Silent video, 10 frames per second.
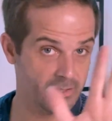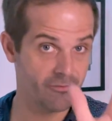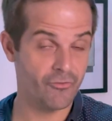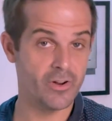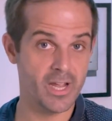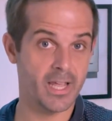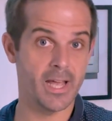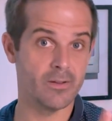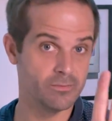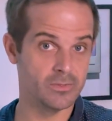It's a free
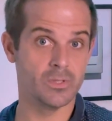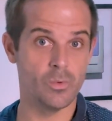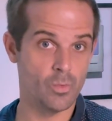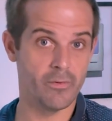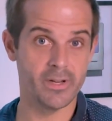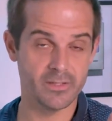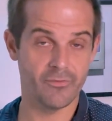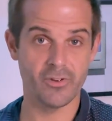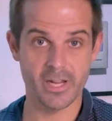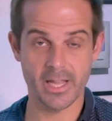account. Don't worry, it's
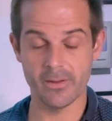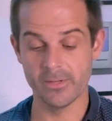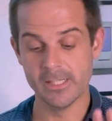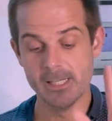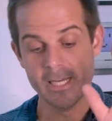a free account,